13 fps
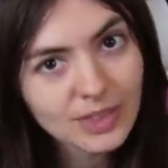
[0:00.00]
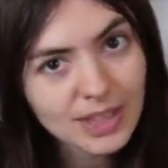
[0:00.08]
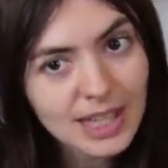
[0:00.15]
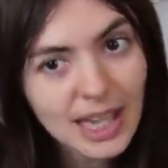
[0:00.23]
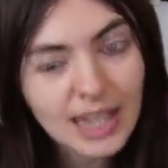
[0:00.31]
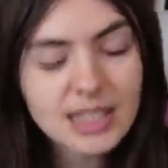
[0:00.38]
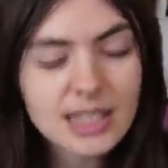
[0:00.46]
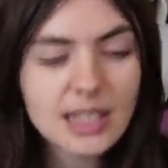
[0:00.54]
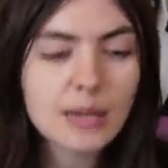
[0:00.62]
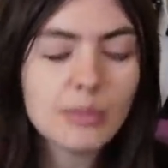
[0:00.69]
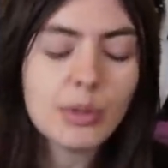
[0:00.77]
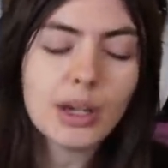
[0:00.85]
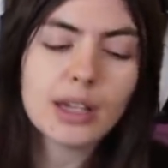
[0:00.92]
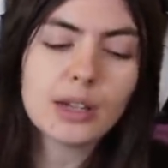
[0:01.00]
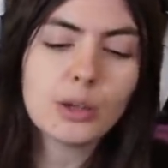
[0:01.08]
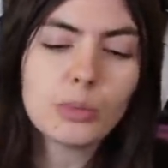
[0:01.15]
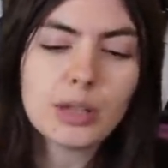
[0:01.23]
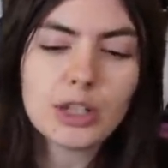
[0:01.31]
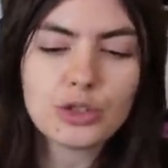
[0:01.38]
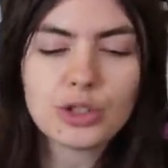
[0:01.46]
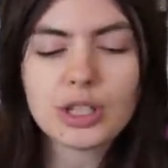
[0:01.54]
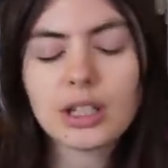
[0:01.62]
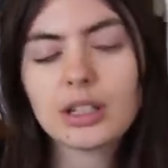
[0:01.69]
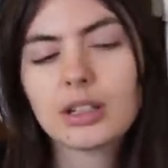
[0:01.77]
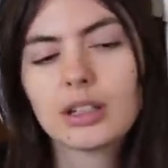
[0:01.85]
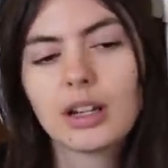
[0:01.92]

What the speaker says: yet, but it'll be interesting.